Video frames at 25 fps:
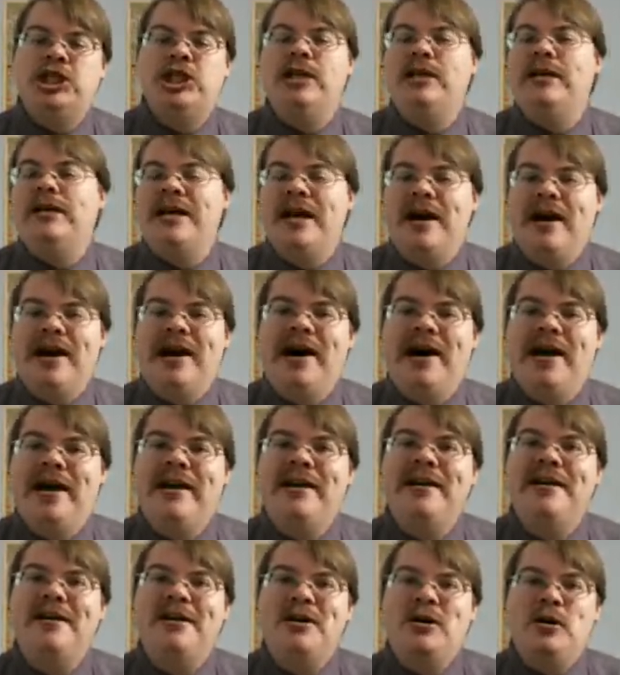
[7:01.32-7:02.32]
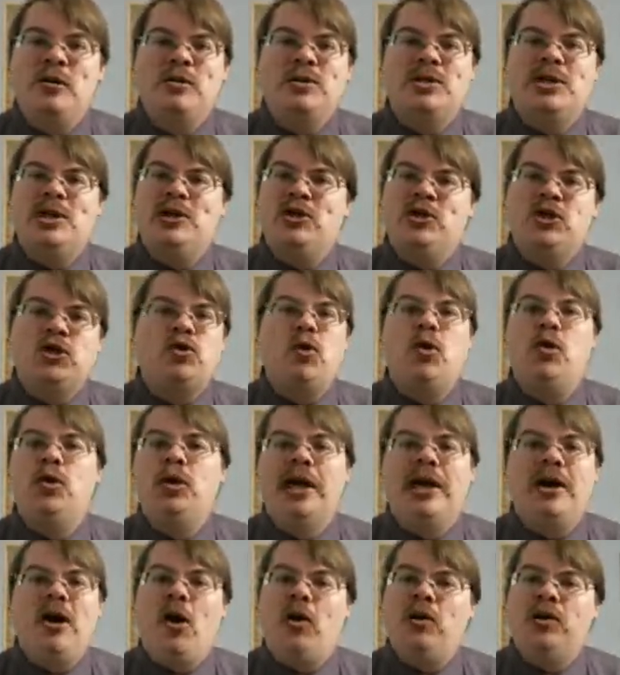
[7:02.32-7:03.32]
guy who's controlling
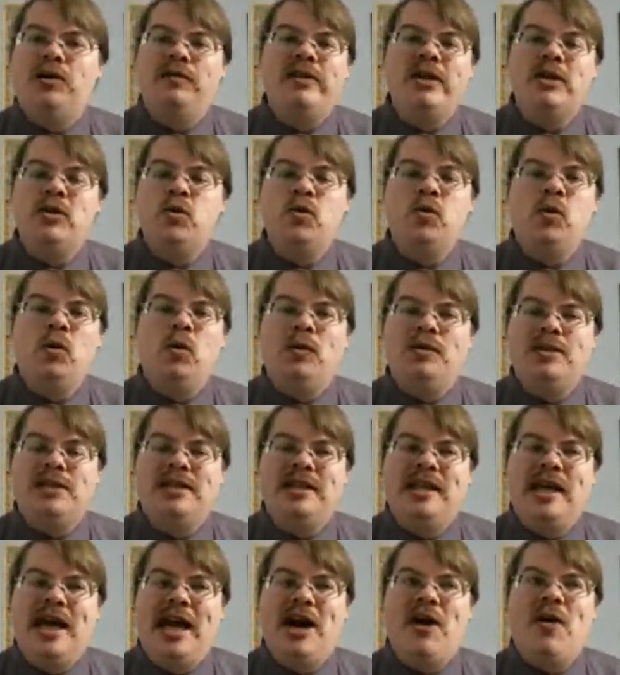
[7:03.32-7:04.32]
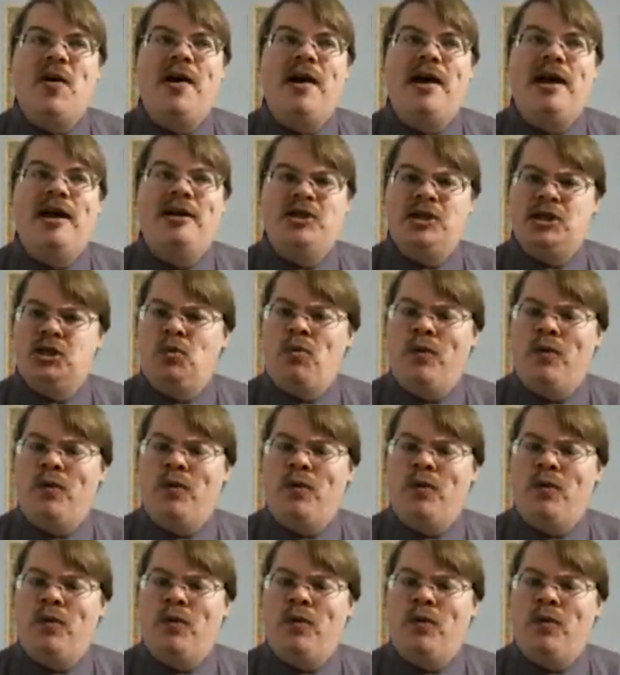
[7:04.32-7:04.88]
all of the ghouls in the area and just wants